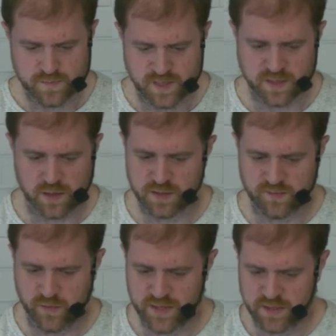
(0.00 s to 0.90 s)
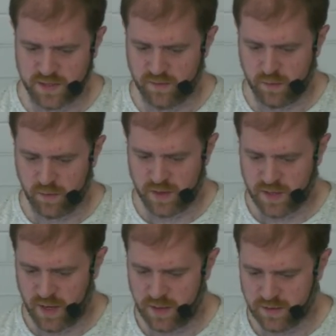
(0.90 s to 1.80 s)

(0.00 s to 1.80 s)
There's lots of ways to authenticate.